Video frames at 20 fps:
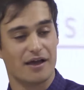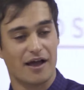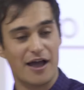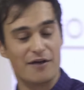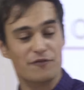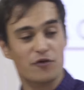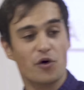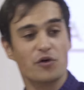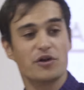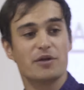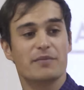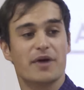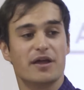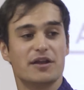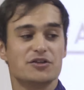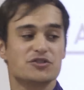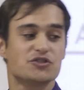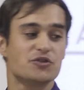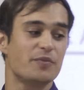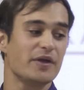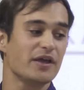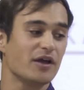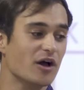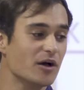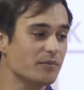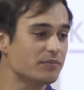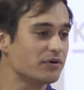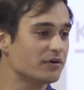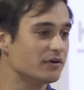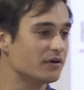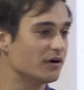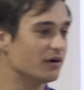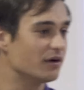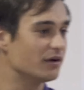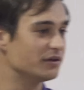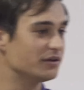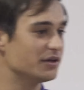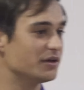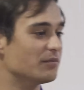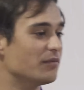I've only managed to pick up
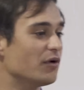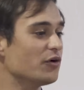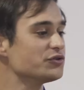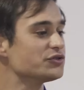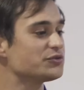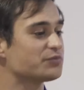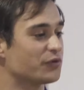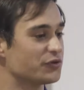on the most